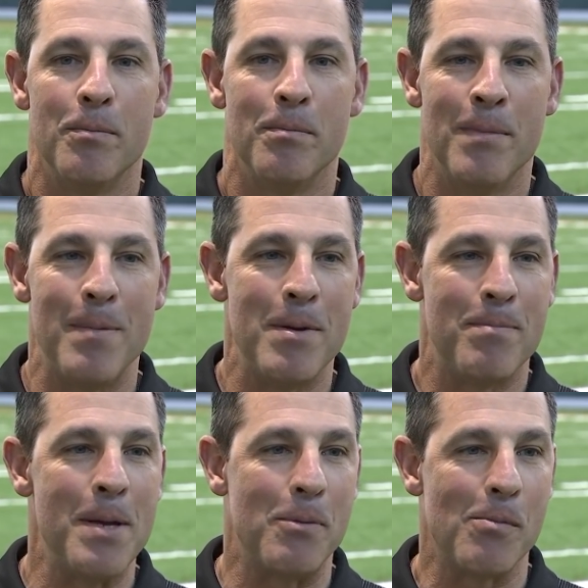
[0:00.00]
maybe
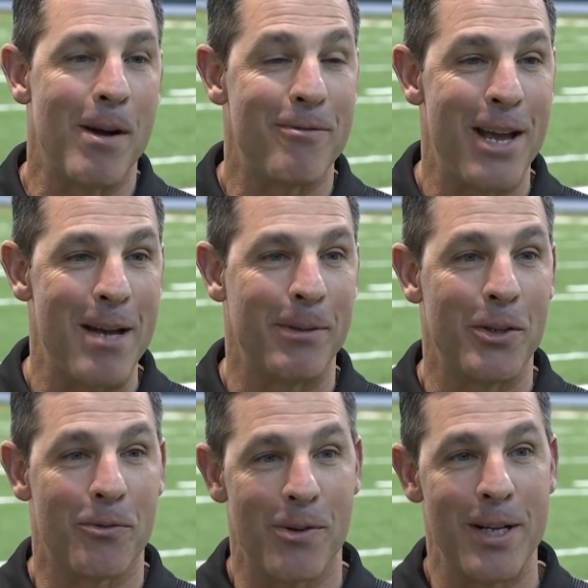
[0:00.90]
people in my family
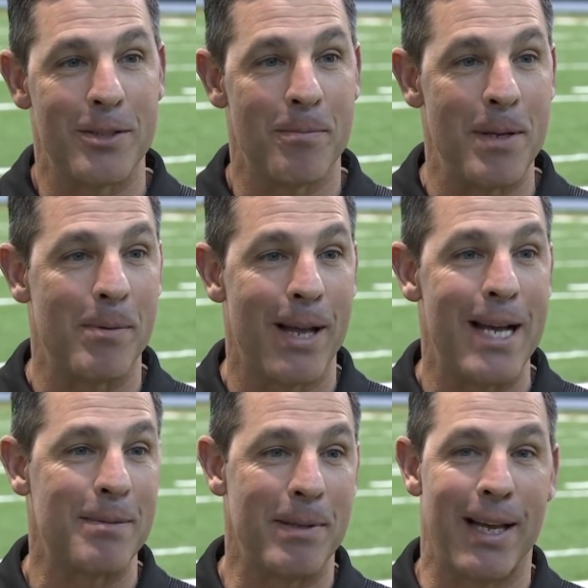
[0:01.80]
or friends, and people
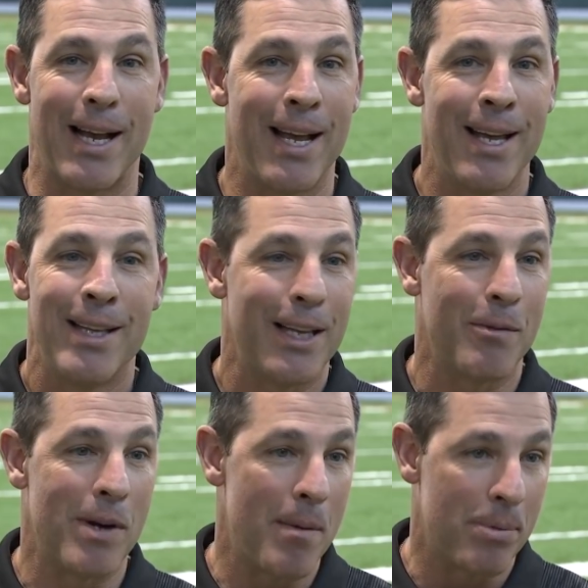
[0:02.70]
ask me like
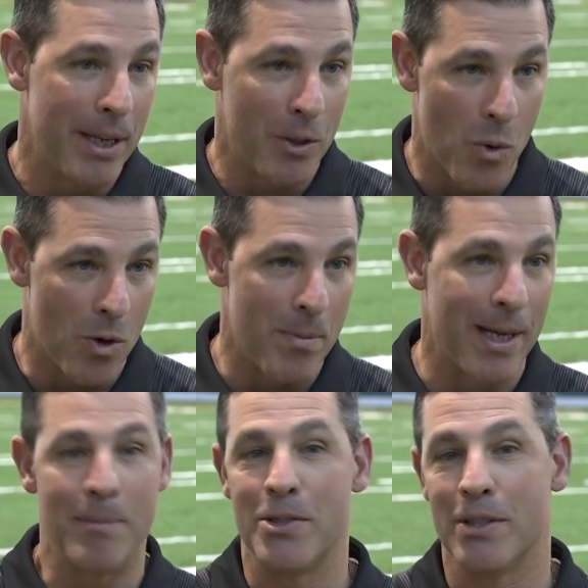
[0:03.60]
when I played
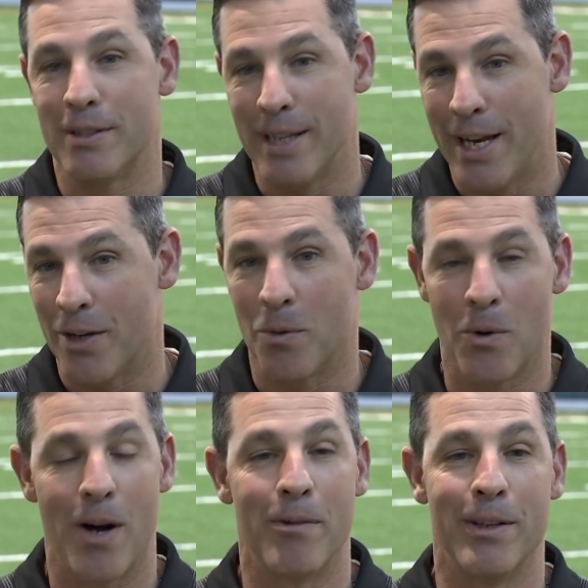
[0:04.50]
quarterback at Michigan State or
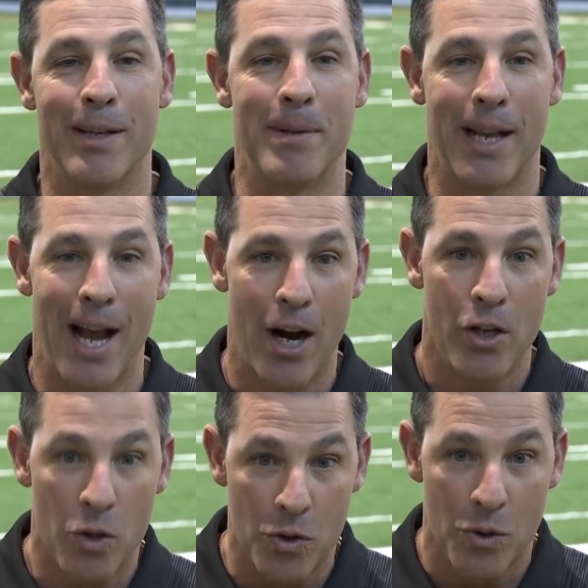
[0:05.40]
wherever, and they'd be like, how do
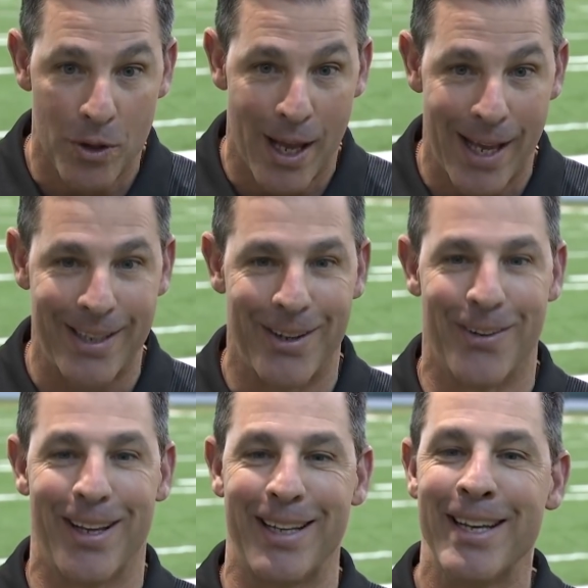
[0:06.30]
you do that? You
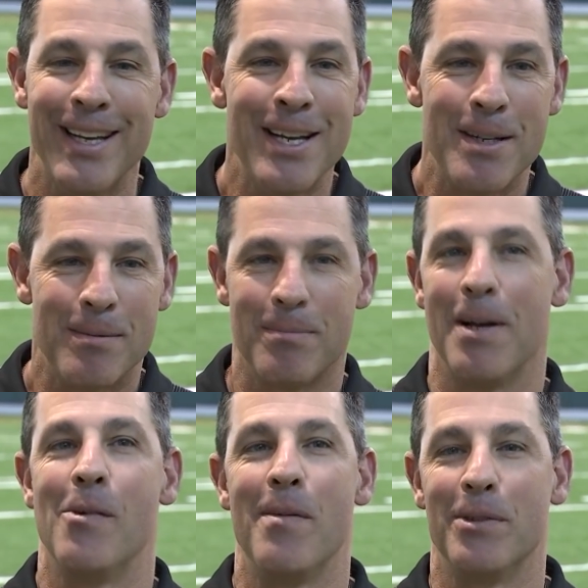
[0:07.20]
know, like
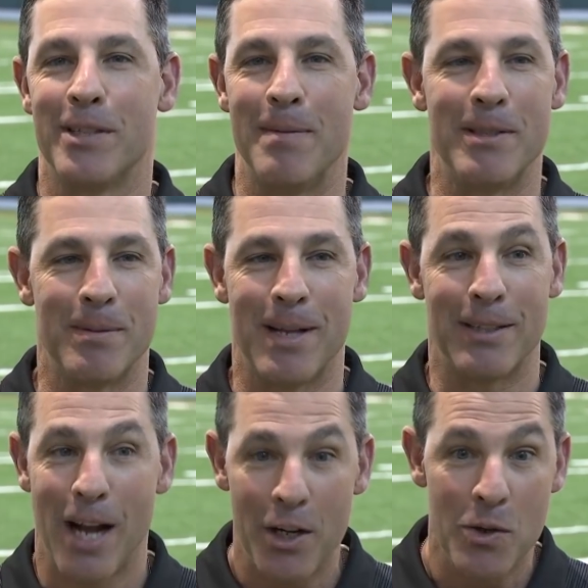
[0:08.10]
my wife will say to me
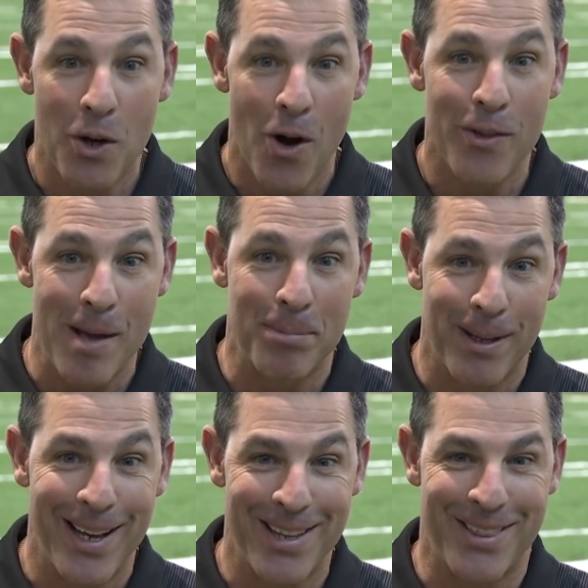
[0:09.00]
sometimes, how do you call that
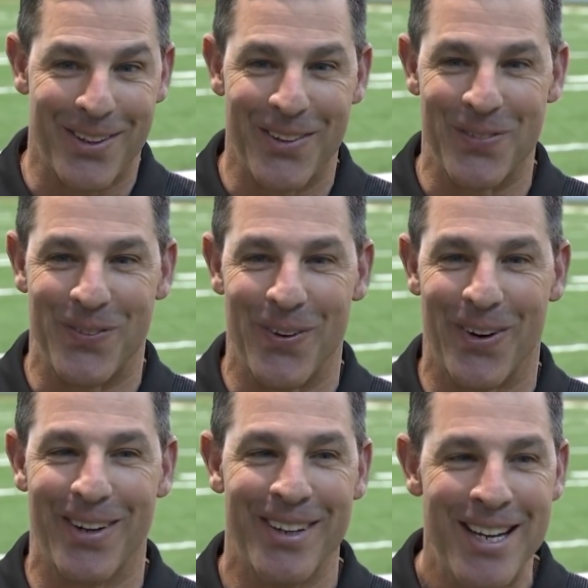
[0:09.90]
play at 3rd and
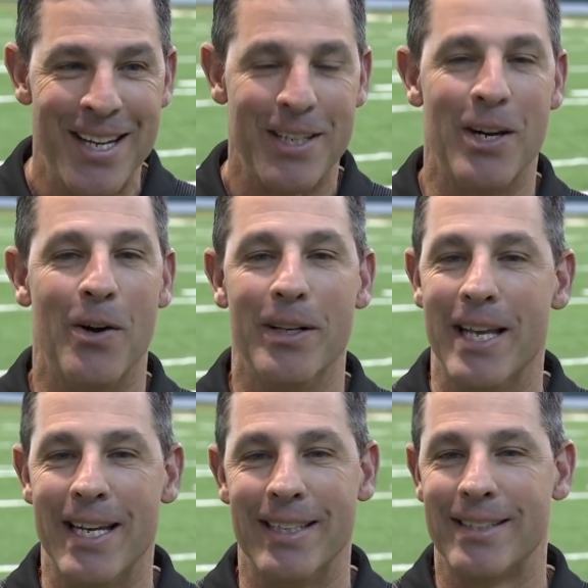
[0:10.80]
4? You know,
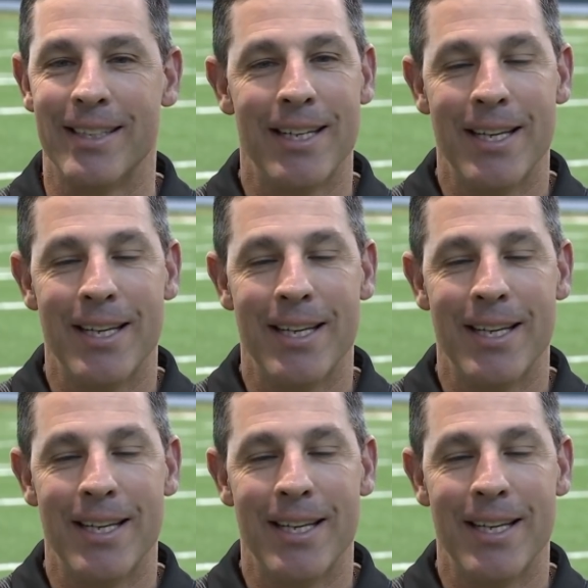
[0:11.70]
and it's,